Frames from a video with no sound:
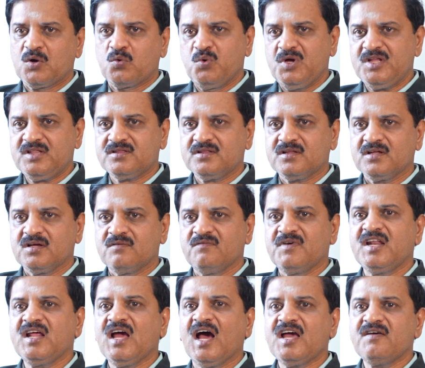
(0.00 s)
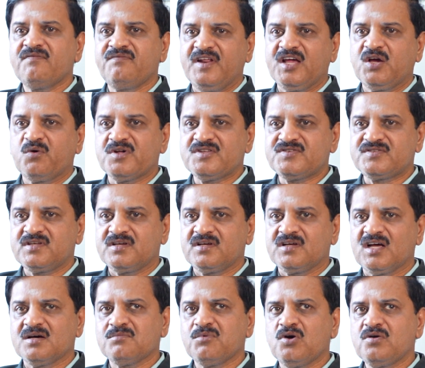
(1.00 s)
with very high frequency
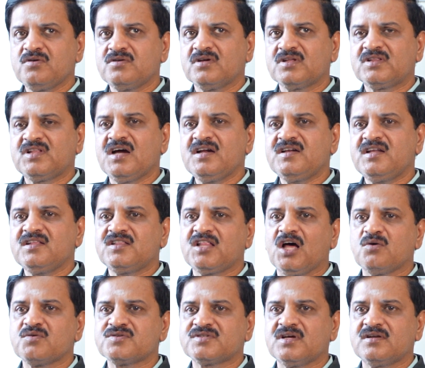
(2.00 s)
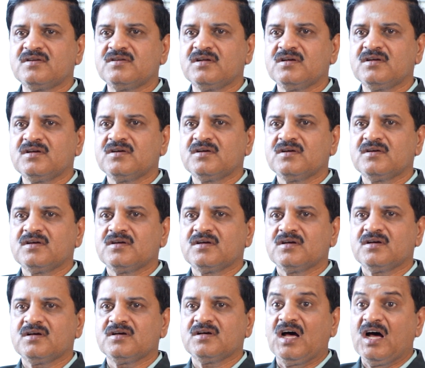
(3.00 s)
about 30,000
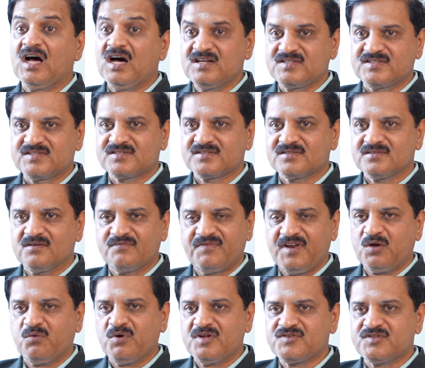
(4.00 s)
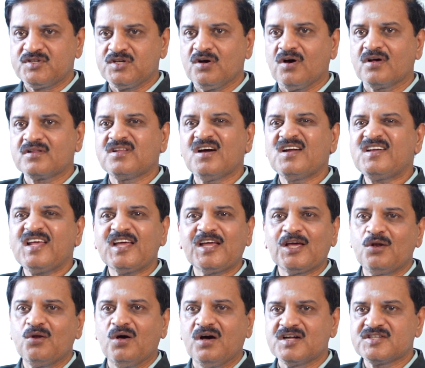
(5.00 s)
uh, hertz frequency or 30
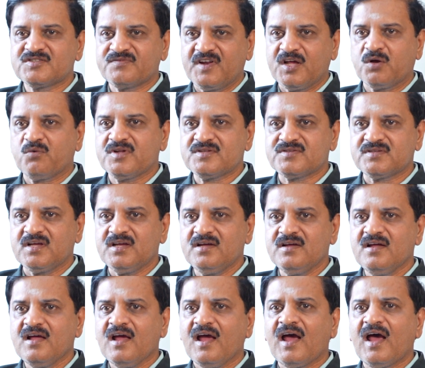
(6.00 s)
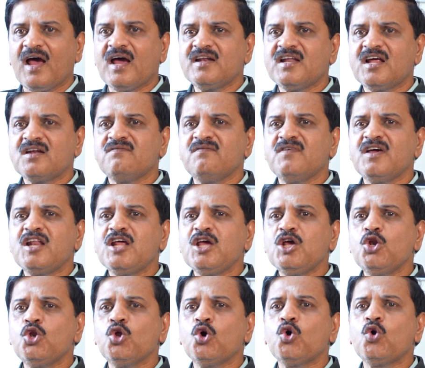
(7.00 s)
kilohertz frequency and at very
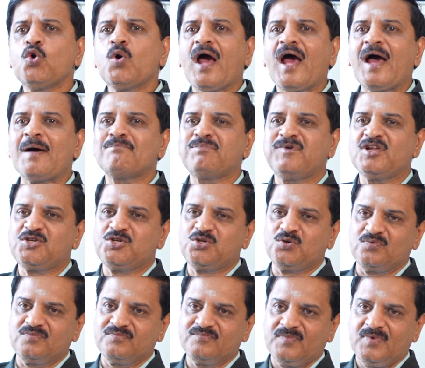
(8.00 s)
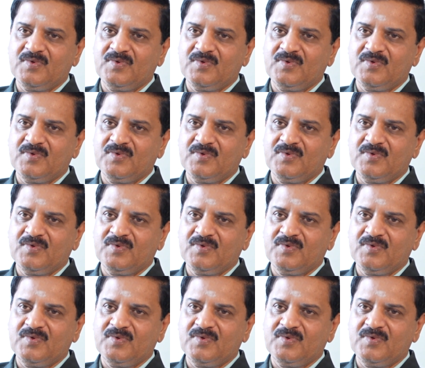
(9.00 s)
low amplitude.